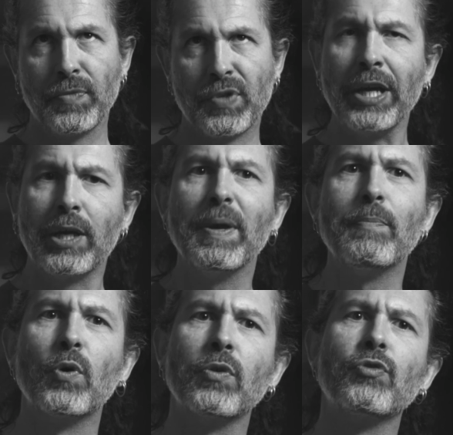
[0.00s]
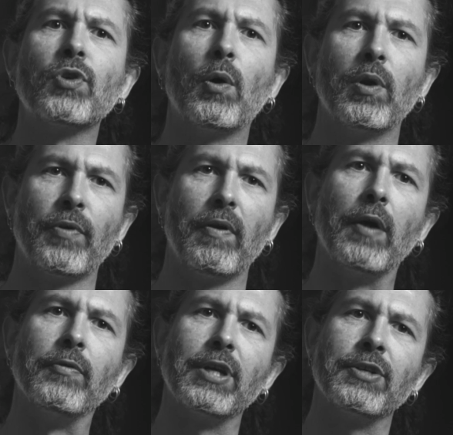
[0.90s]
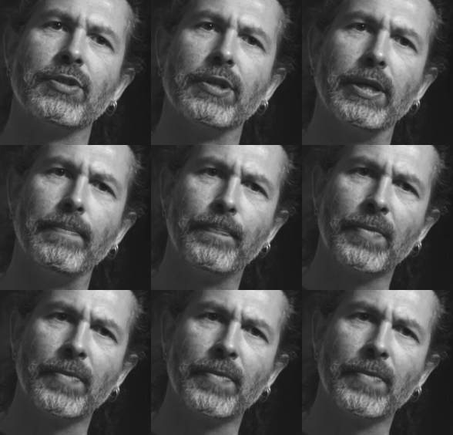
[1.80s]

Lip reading: take a bit more control of our own destiny.